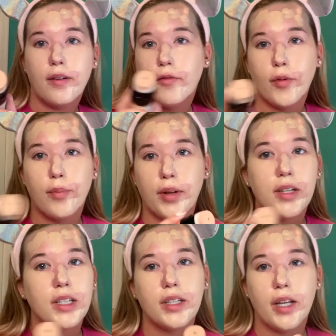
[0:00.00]

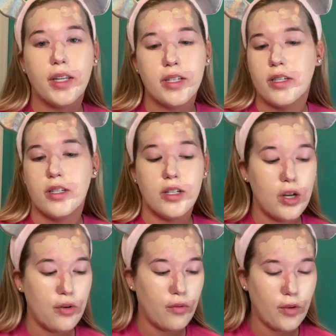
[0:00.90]
this is a no
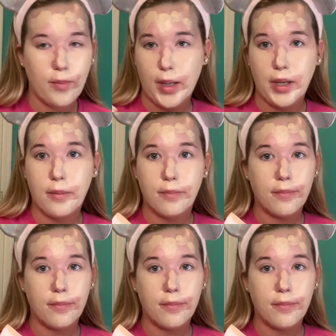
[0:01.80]
for me.